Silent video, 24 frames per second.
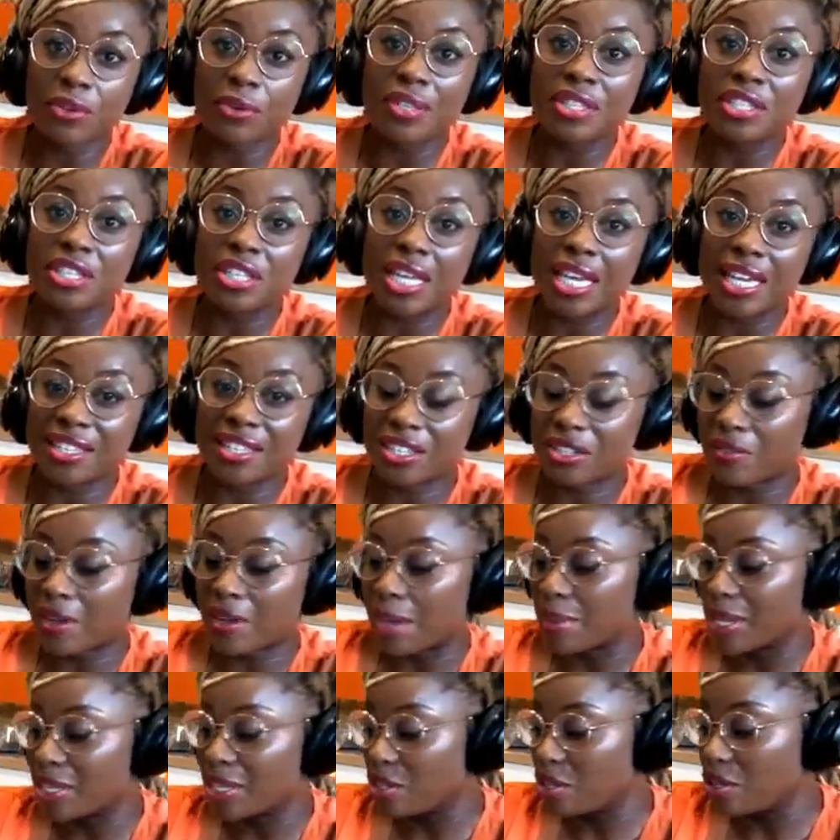If you're on
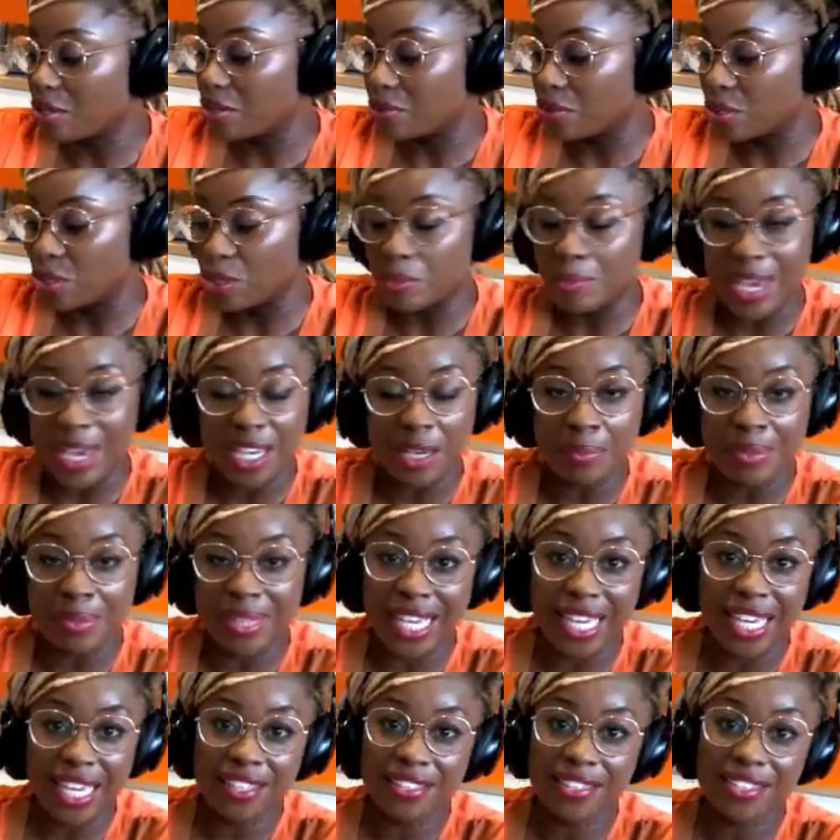Instagram and you make a
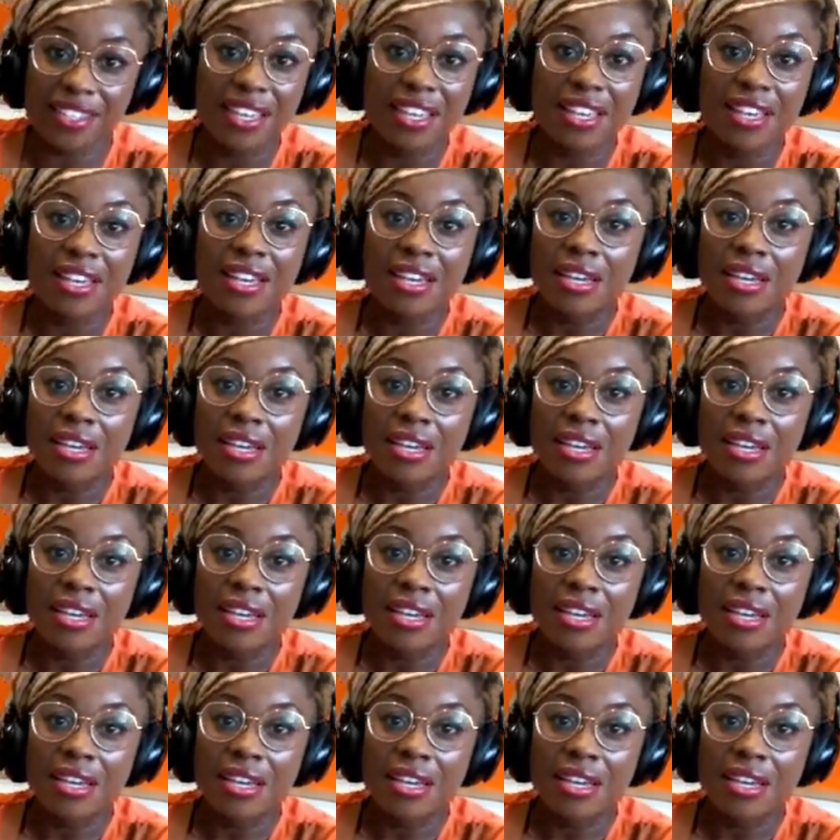plate,